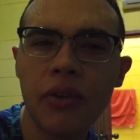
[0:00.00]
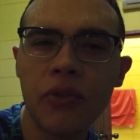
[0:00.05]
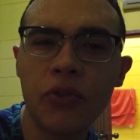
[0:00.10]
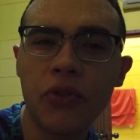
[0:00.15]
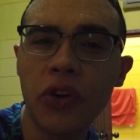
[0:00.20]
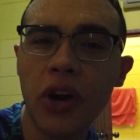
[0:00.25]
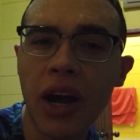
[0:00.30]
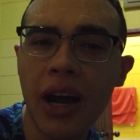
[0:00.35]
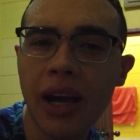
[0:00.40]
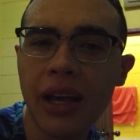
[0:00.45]

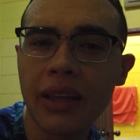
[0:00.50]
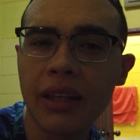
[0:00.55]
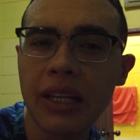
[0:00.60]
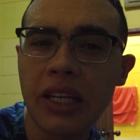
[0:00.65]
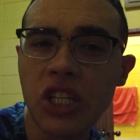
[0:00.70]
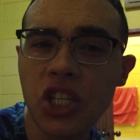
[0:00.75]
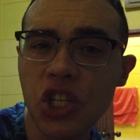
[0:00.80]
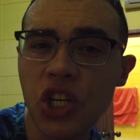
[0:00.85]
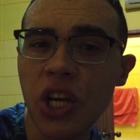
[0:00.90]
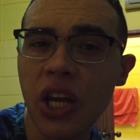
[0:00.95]
fried
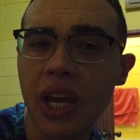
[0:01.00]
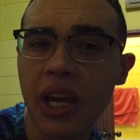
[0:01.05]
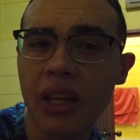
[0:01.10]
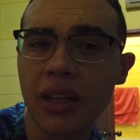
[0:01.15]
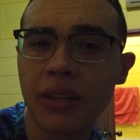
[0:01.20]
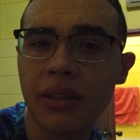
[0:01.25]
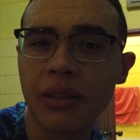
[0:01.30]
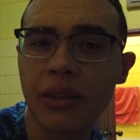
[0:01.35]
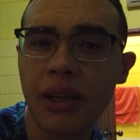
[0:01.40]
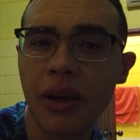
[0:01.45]

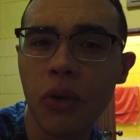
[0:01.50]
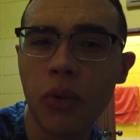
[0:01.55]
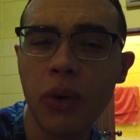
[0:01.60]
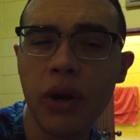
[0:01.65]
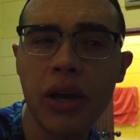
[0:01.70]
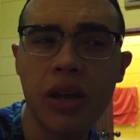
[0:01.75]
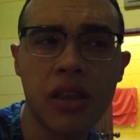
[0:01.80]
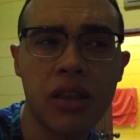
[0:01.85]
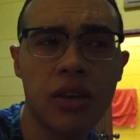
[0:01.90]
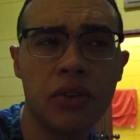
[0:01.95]
chicken
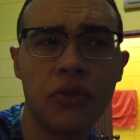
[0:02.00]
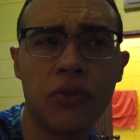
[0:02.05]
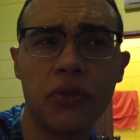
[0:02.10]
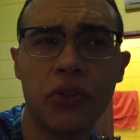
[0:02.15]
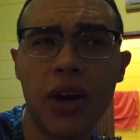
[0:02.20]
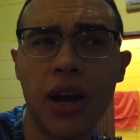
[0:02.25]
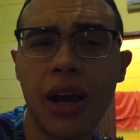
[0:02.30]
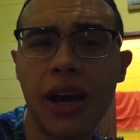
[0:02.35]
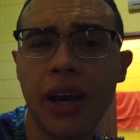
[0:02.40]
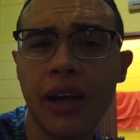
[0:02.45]
with
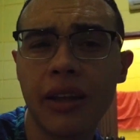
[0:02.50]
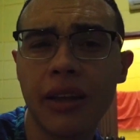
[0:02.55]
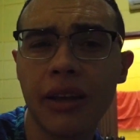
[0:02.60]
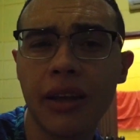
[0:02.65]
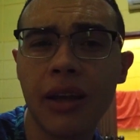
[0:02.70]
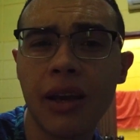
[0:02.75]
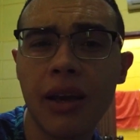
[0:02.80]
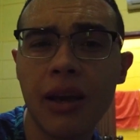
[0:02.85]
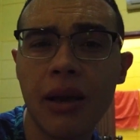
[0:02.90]
fried